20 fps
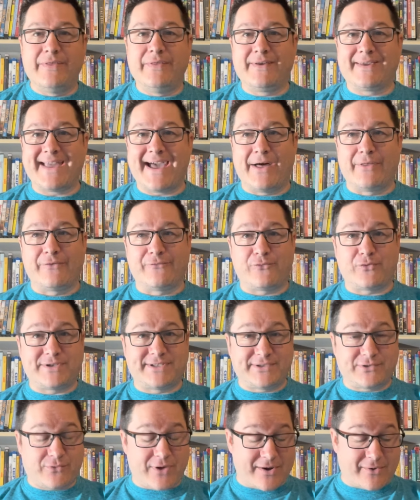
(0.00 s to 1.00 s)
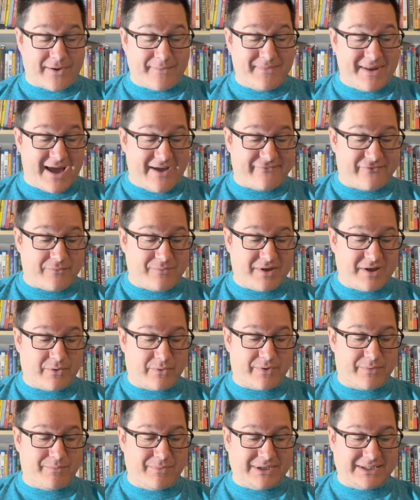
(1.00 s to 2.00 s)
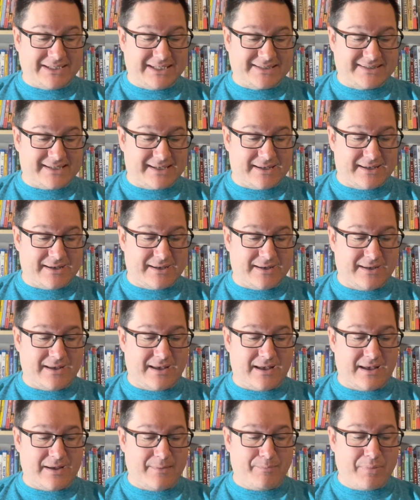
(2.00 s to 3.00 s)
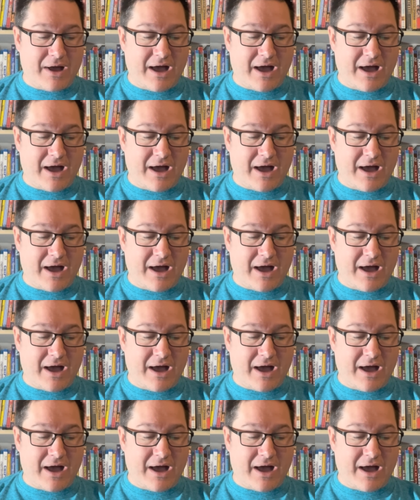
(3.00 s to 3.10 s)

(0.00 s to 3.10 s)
the gal that voices gretel i'm not familiar with melissa uh,